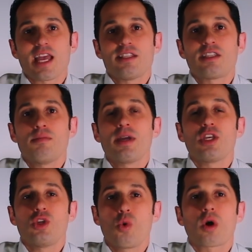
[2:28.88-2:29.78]
and submit
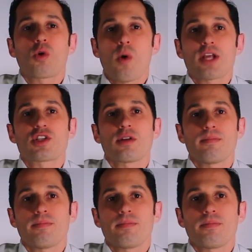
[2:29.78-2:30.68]
your question.
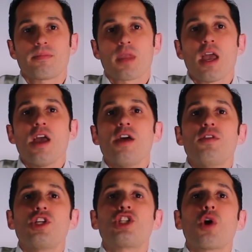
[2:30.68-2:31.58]

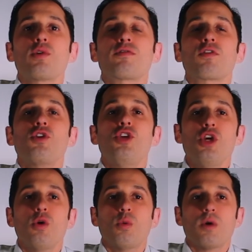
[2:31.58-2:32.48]
This show is for
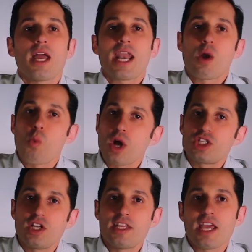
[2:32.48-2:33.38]
you, and I
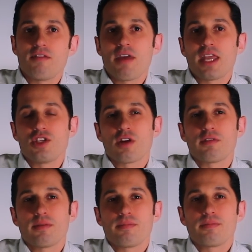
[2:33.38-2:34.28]
want you to take advantage
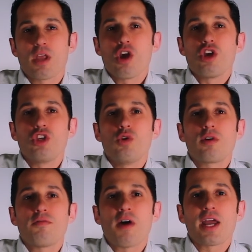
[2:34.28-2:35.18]
of it. You
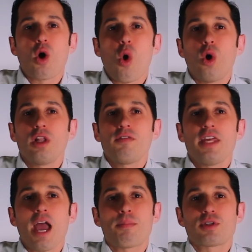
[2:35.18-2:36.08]
can find all of
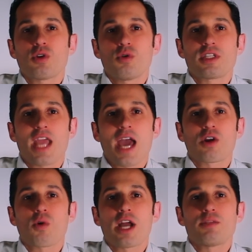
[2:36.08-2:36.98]
the episodes
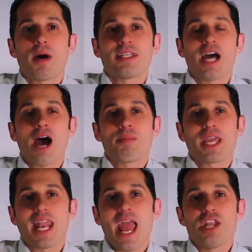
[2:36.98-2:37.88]
categorized by
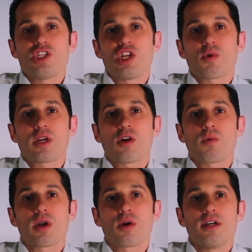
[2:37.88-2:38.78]
topic at
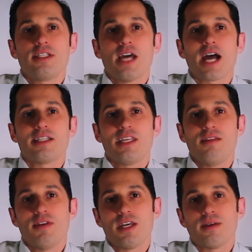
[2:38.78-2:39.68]

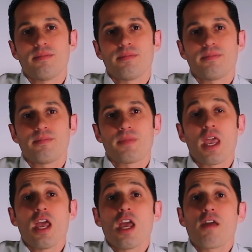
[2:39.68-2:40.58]
engineeringcareer.tv.
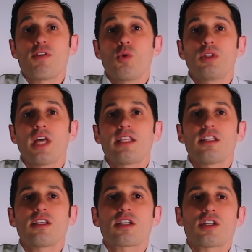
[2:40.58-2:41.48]
If you would like
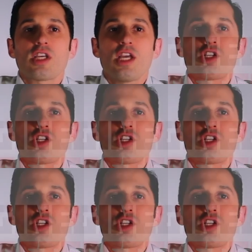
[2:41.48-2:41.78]
to discuss